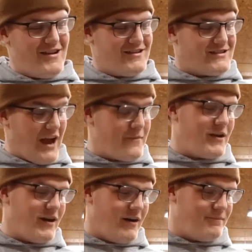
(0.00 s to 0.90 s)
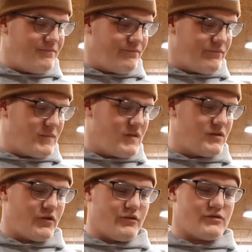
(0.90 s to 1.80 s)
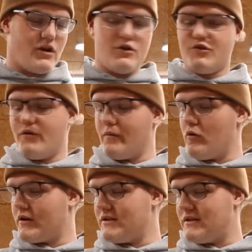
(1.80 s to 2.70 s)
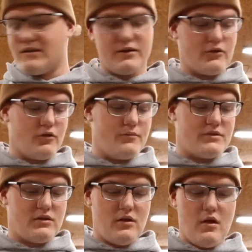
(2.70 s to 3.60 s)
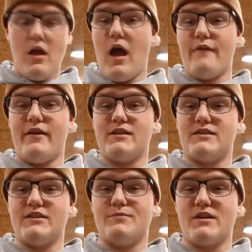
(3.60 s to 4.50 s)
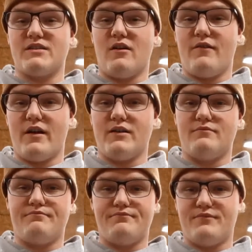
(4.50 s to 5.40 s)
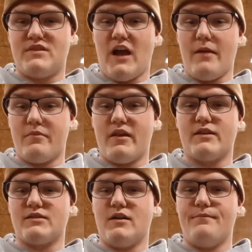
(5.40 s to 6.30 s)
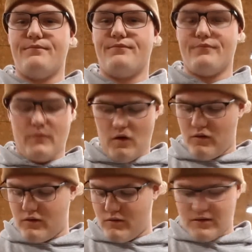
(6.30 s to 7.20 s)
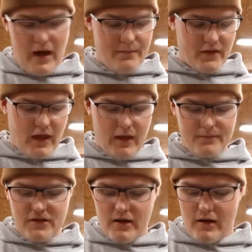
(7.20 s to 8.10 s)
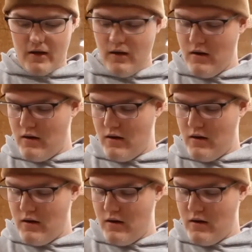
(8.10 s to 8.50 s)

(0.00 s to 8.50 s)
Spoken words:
time it up, so you'll start shooting more consistent groups. I've had to teach myself how to time things up, or time the cams on here.